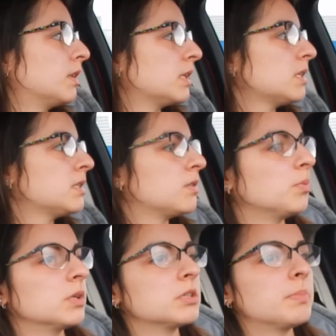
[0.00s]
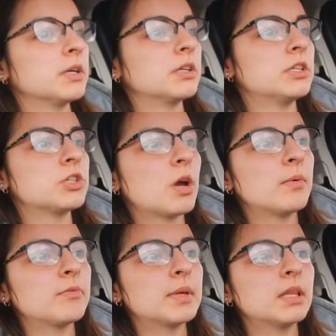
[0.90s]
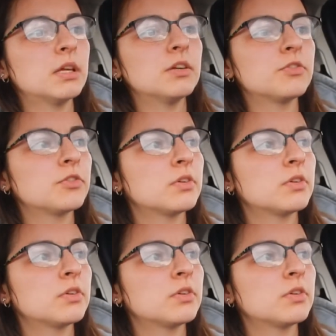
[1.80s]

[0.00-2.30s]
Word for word: This is the worst parking job of my life.